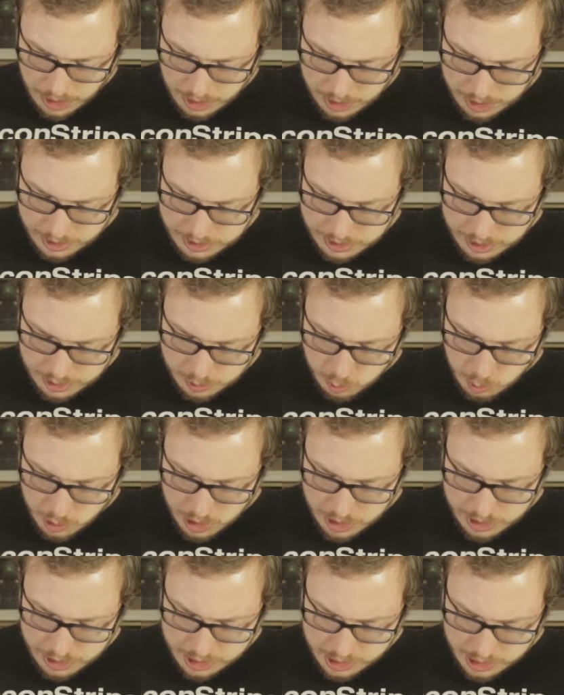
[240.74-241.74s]
And it says
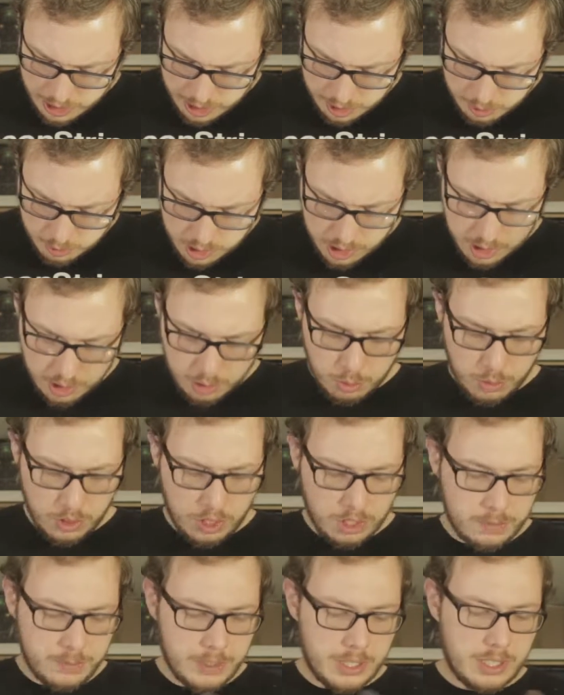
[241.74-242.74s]
1 to 10, which is
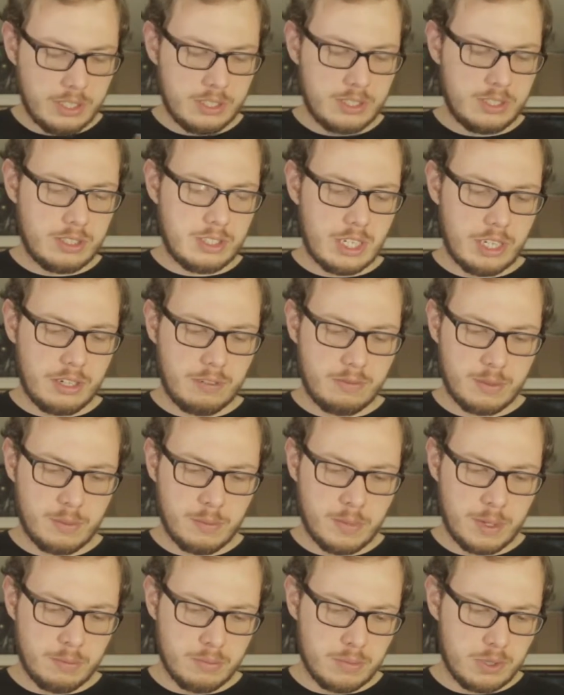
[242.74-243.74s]
weird because I
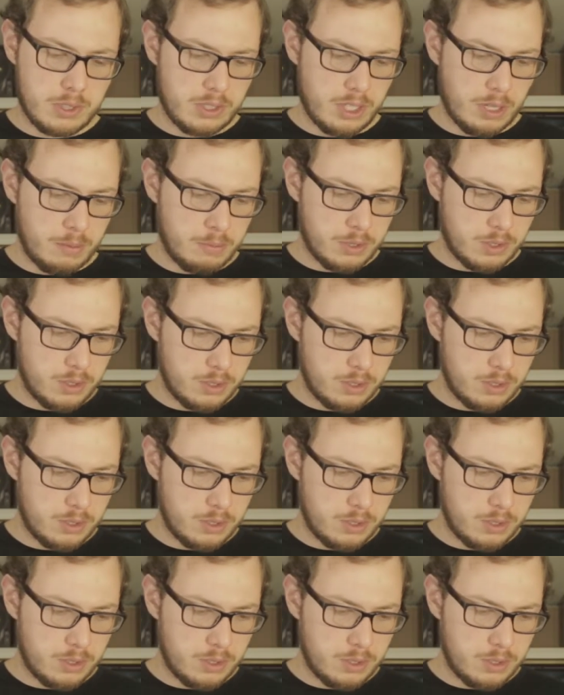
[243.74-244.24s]
remember